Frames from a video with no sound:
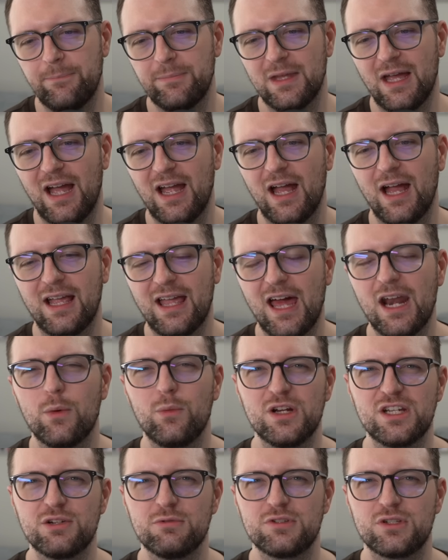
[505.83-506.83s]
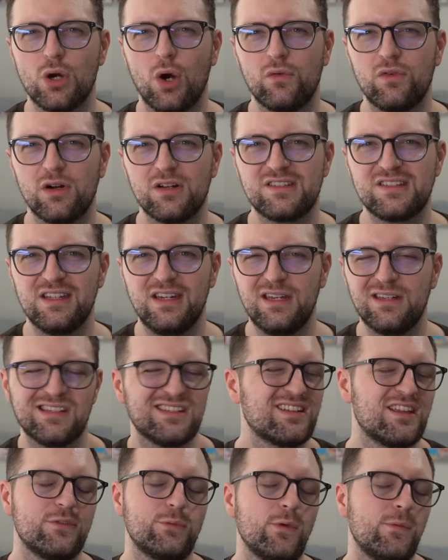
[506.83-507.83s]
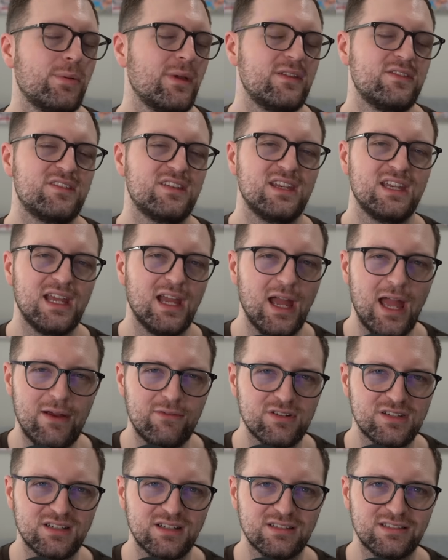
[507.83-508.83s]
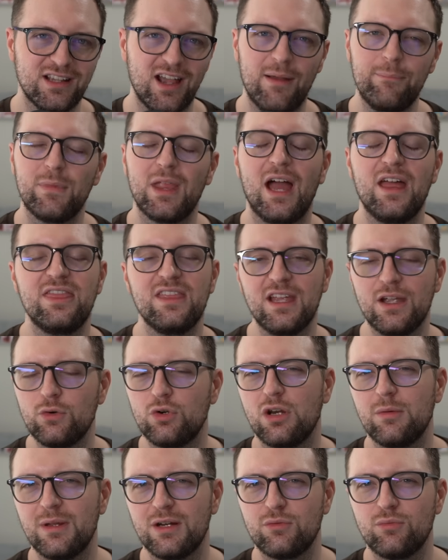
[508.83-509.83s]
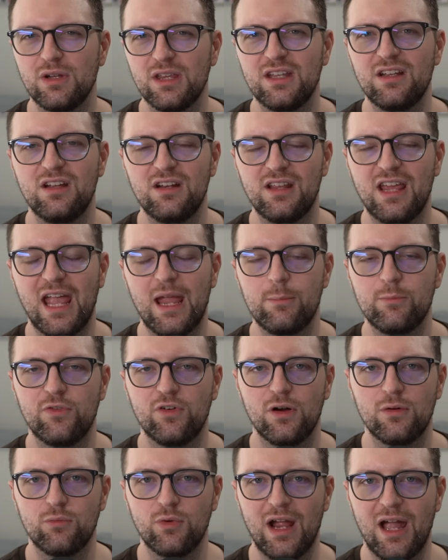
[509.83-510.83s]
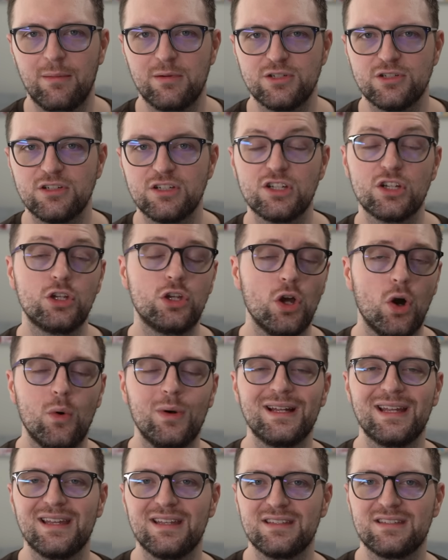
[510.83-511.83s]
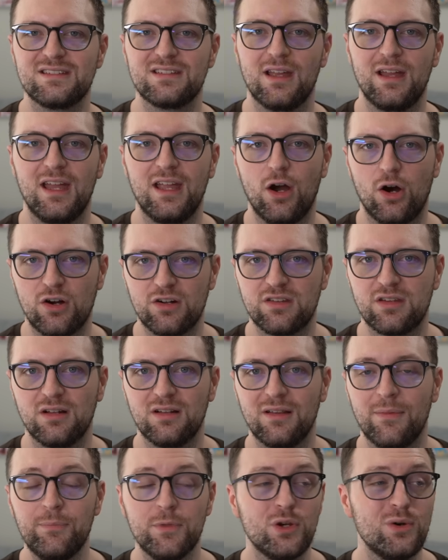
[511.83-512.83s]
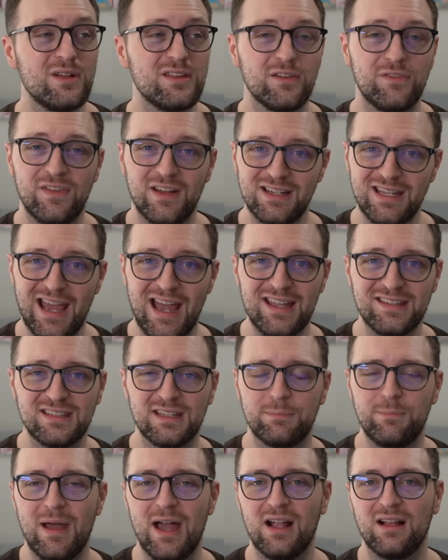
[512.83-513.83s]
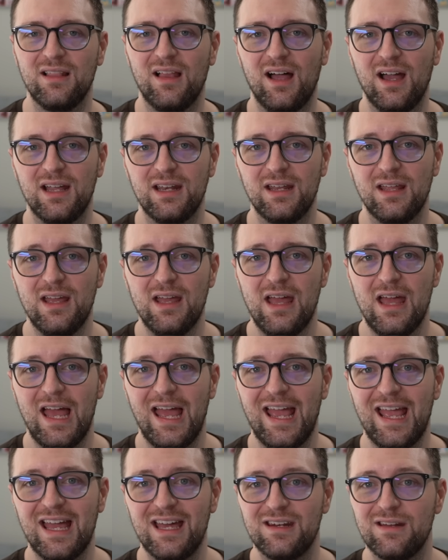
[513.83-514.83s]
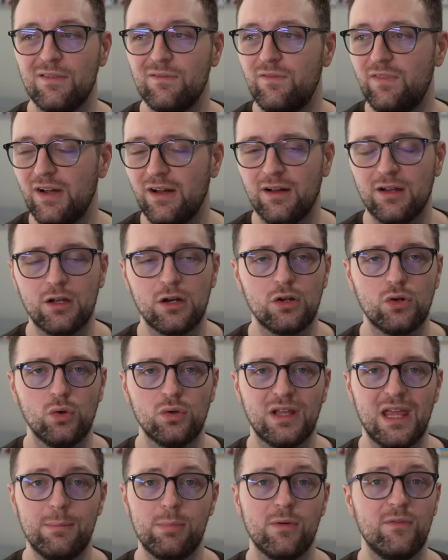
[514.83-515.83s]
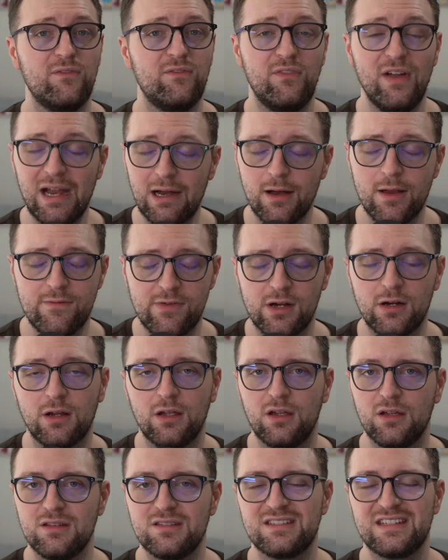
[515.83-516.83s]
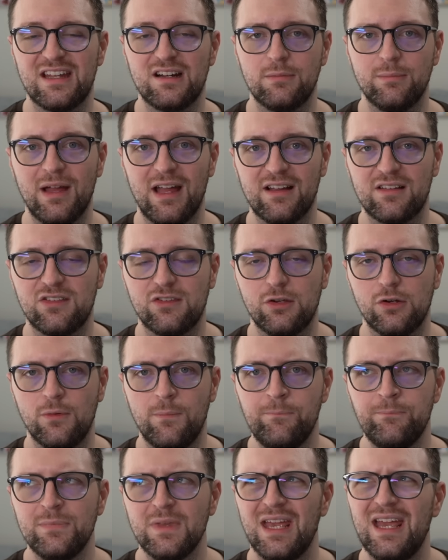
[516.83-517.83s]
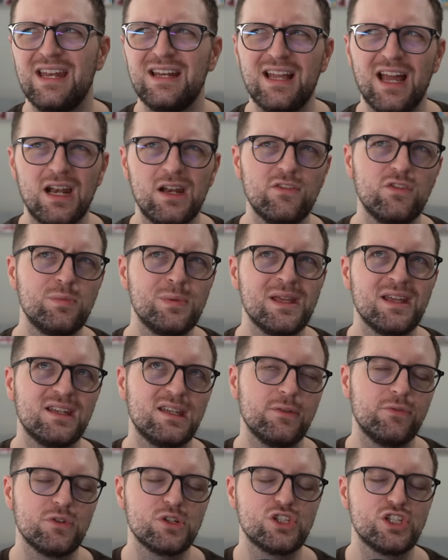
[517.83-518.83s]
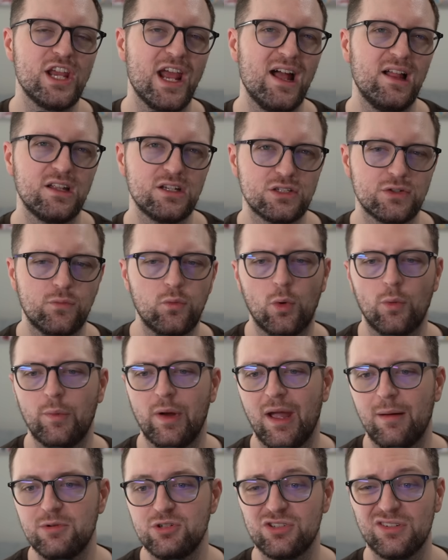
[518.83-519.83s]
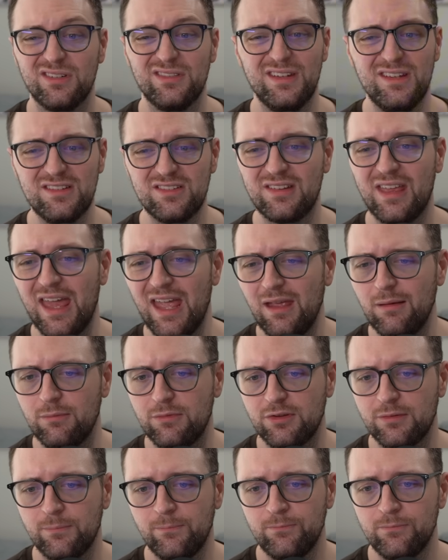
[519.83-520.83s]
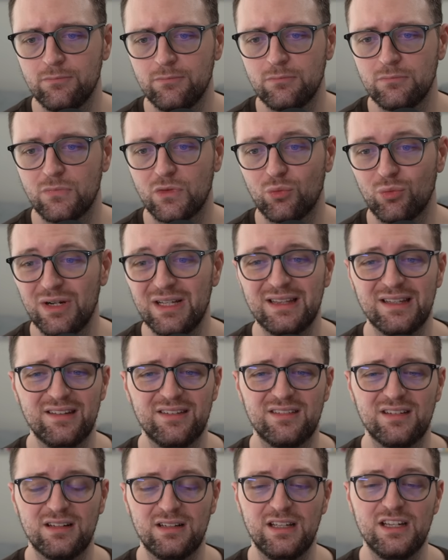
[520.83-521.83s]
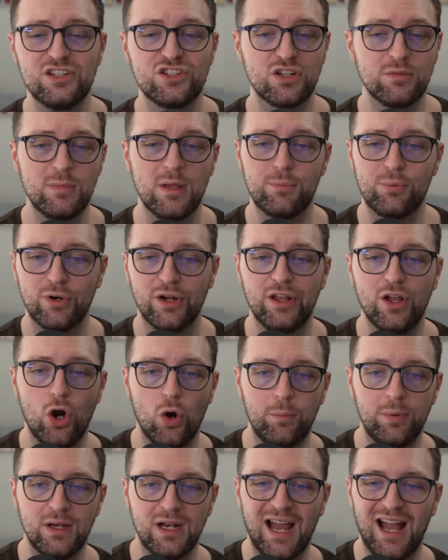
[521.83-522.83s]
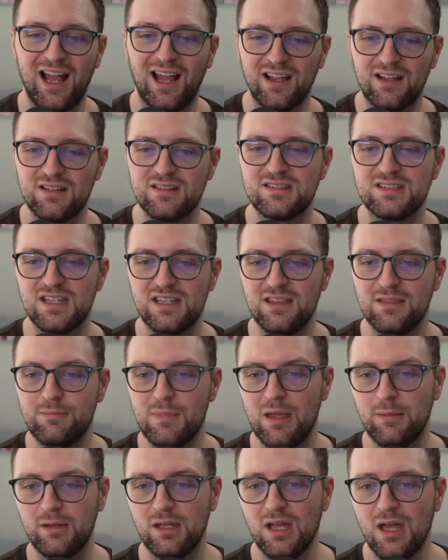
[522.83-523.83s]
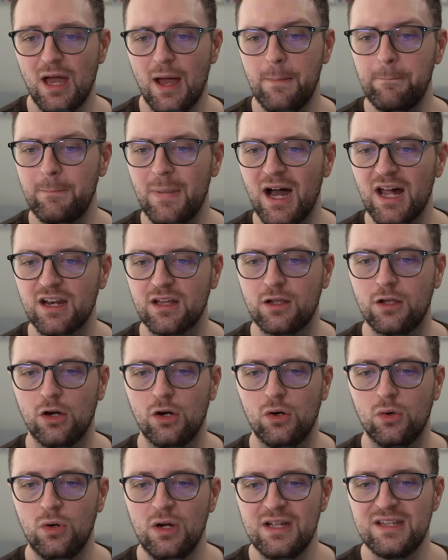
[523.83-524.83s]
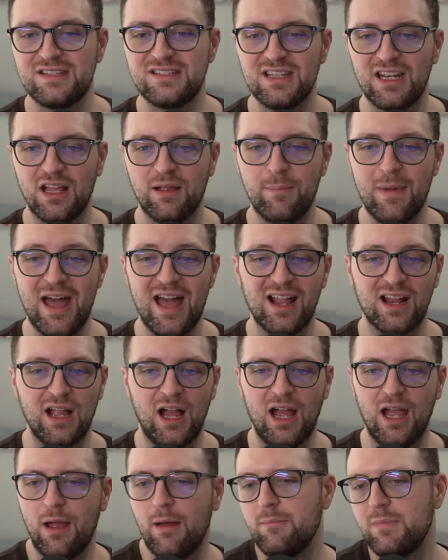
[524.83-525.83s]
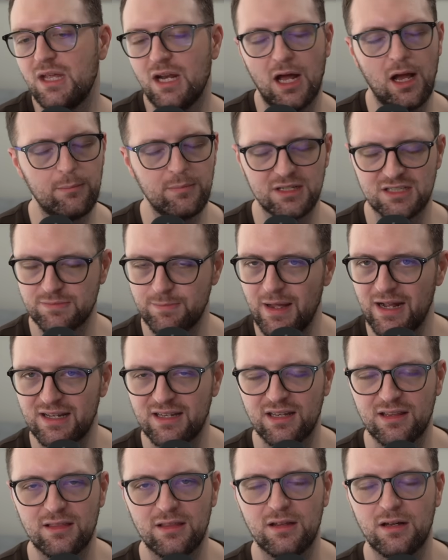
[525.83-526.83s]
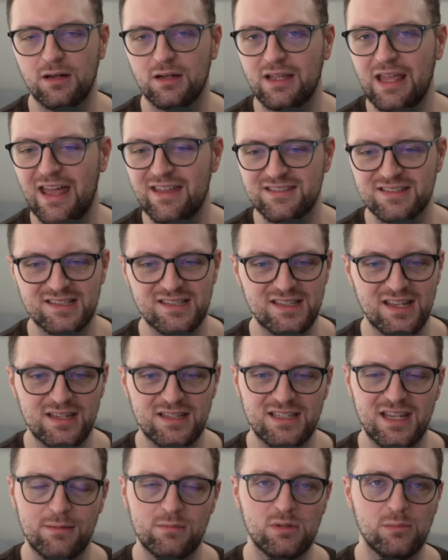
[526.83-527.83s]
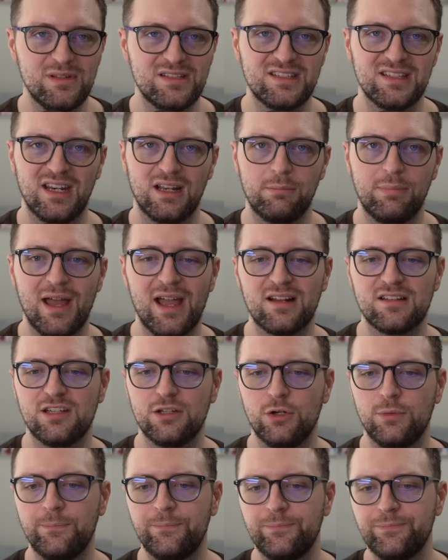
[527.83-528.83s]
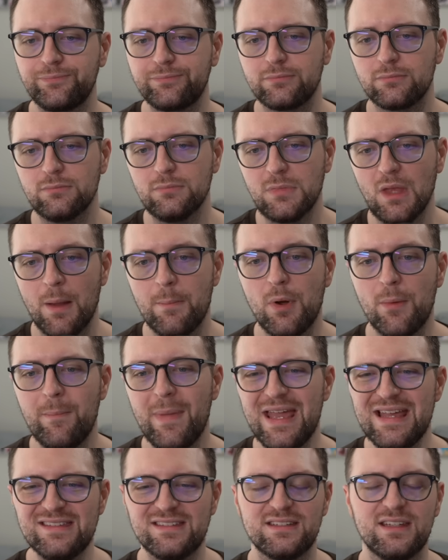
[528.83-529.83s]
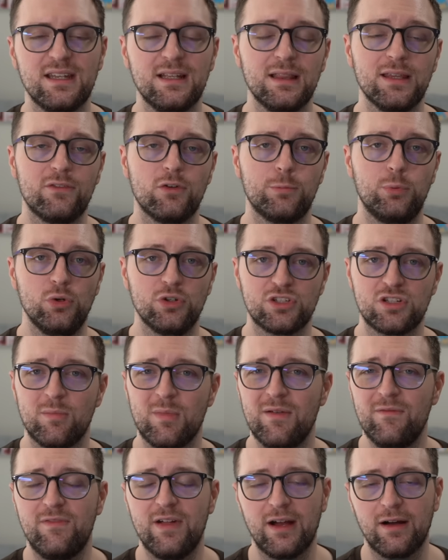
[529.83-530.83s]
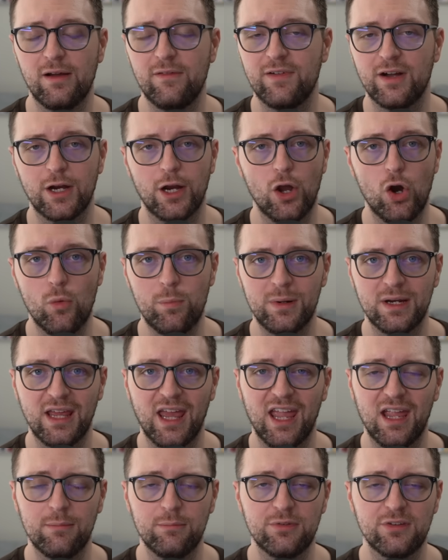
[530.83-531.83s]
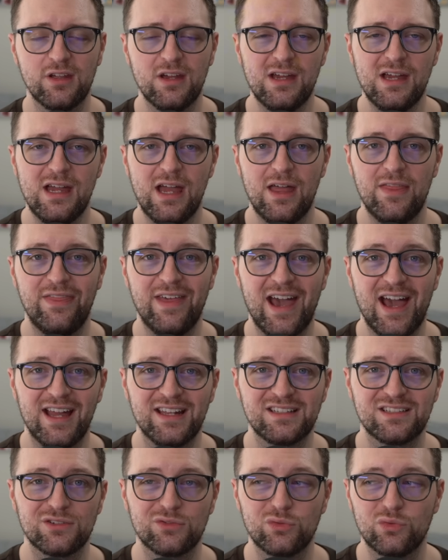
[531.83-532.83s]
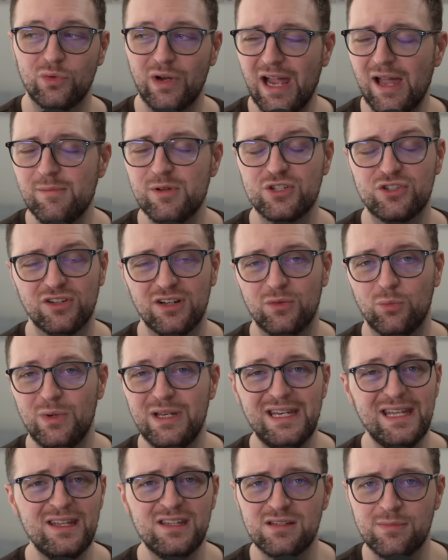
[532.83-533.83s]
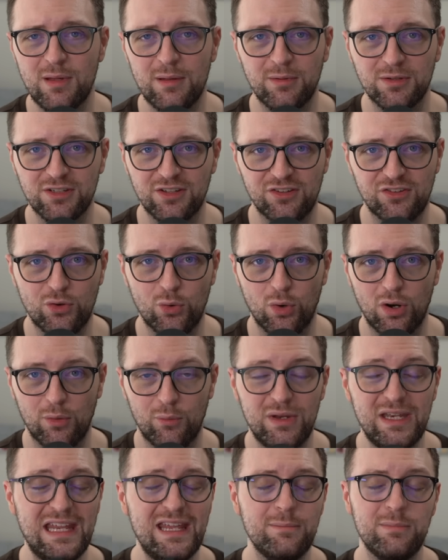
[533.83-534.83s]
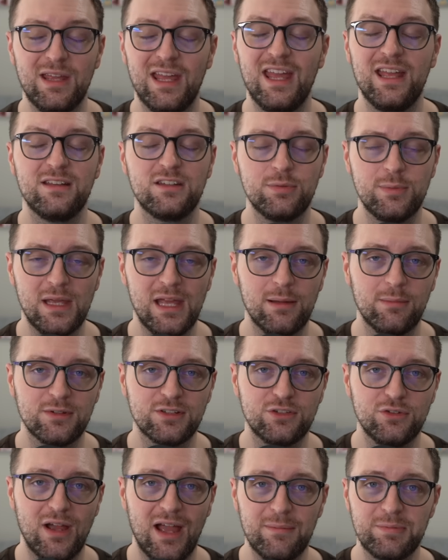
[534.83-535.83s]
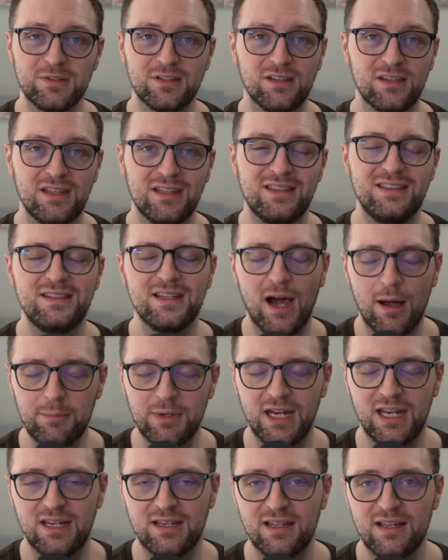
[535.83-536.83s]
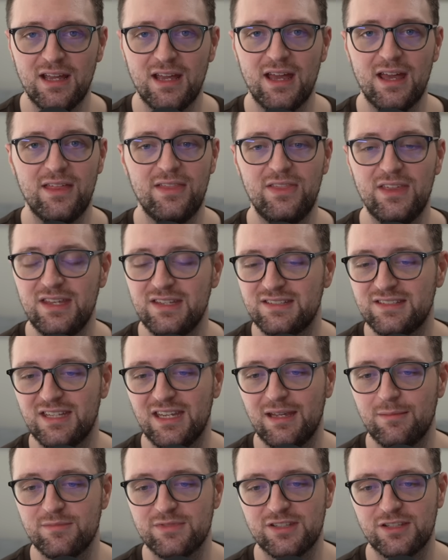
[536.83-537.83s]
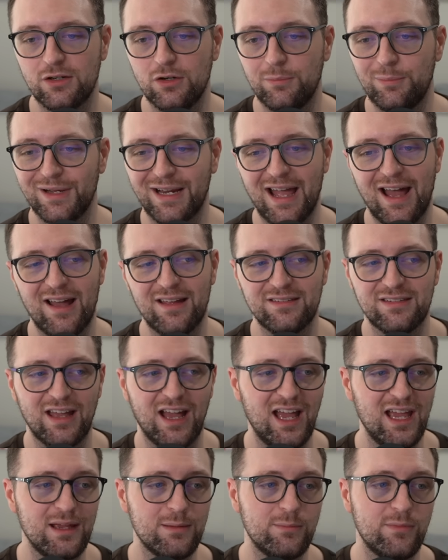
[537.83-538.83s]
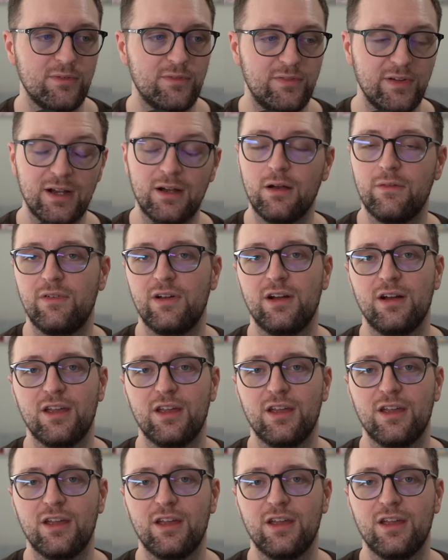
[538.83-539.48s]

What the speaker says: I kind of wish it was over City just because we've played City every single time. I think it would have been a really good game for Real Madrid to go against a Arsenal who has a fantastic back line and very good goalkeeper, very, very good center backs too, and kind of be a different challenge for Real Madrid. These games realistically should be pretty open. I could see maybe Monaco sitting back. I mean, I'm expecting the Kazakhstan team to be sitting back too. But Man City and Liverpool should be very, very open games that Real Madrid, we need to be able to score. We need to be able to absolutely dominate these teams too. But guys, I am very, very